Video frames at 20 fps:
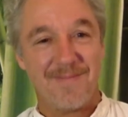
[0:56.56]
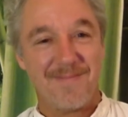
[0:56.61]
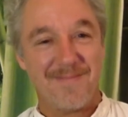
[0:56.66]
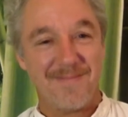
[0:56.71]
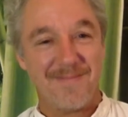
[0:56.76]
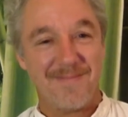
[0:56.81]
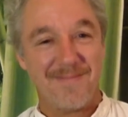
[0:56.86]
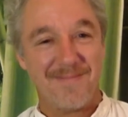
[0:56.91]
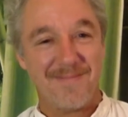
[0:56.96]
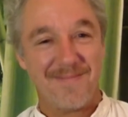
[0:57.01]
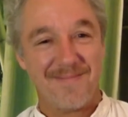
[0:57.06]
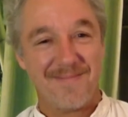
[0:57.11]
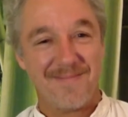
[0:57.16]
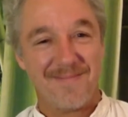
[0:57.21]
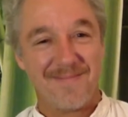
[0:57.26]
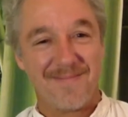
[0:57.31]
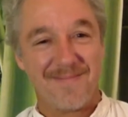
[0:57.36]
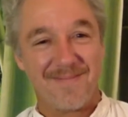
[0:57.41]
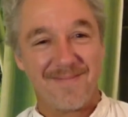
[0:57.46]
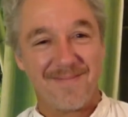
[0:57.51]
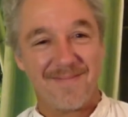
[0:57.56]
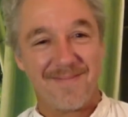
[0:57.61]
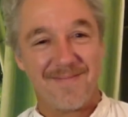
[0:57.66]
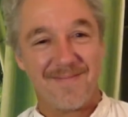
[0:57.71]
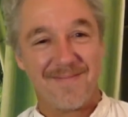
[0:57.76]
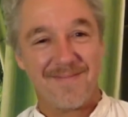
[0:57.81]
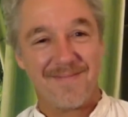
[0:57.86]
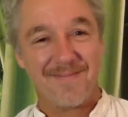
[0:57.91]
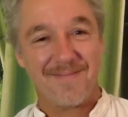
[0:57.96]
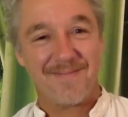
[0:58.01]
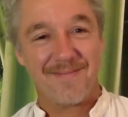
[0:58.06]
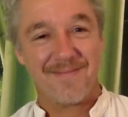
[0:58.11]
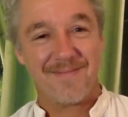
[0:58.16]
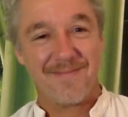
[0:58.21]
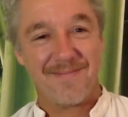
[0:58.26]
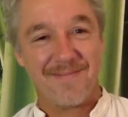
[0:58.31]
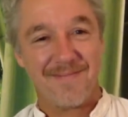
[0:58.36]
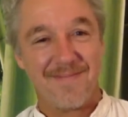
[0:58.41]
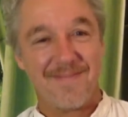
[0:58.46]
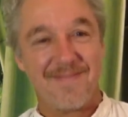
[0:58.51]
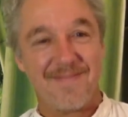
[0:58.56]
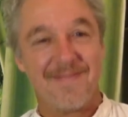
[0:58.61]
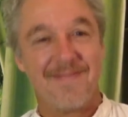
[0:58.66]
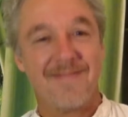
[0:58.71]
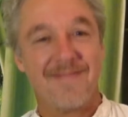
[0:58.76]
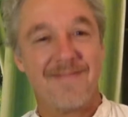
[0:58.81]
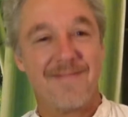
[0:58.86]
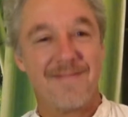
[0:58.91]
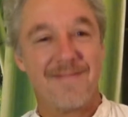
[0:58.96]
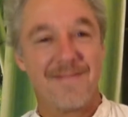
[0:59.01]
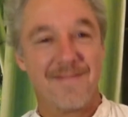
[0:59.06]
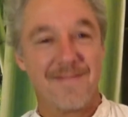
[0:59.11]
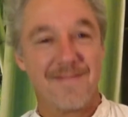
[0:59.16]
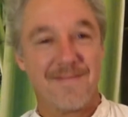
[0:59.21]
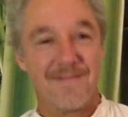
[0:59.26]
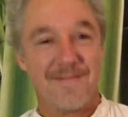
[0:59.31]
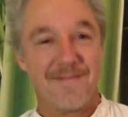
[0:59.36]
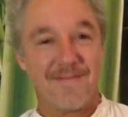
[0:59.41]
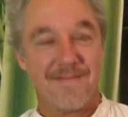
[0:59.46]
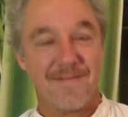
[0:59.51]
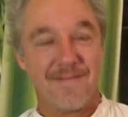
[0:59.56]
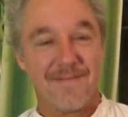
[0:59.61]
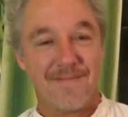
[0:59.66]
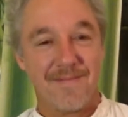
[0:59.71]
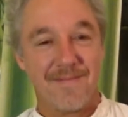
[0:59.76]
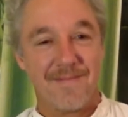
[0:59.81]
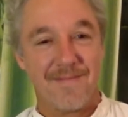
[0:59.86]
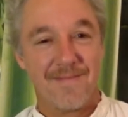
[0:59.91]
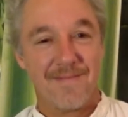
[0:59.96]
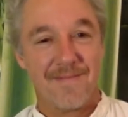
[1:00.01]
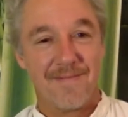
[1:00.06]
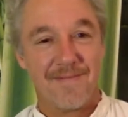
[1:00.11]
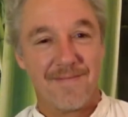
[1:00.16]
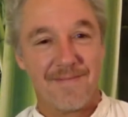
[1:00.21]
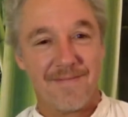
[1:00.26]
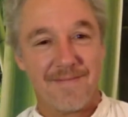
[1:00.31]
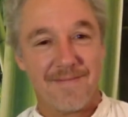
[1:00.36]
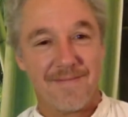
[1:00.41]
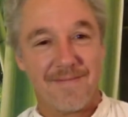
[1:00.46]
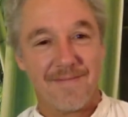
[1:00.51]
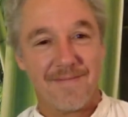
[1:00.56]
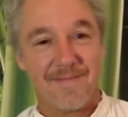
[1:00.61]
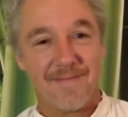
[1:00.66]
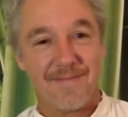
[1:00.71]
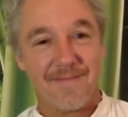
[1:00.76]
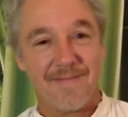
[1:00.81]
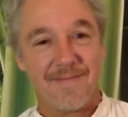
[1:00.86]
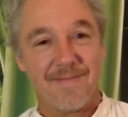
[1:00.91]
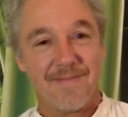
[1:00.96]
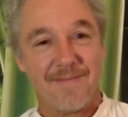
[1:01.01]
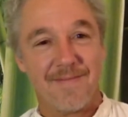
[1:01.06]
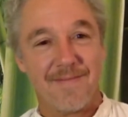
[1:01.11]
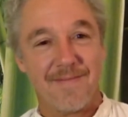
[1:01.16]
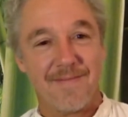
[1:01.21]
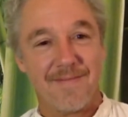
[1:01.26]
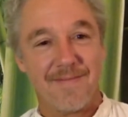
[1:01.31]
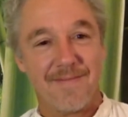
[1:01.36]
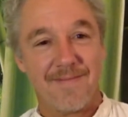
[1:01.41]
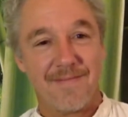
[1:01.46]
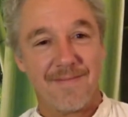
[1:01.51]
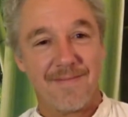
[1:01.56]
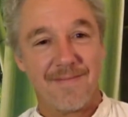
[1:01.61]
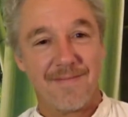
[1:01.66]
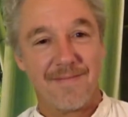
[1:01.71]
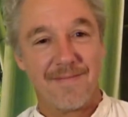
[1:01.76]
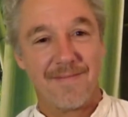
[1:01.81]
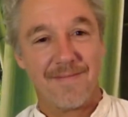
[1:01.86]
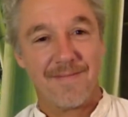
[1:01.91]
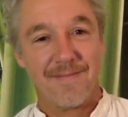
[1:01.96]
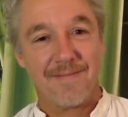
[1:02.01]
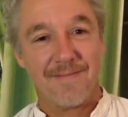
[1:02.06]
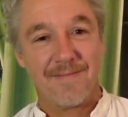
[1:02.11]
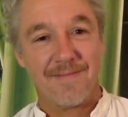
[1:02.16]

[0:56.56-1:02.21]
(silent)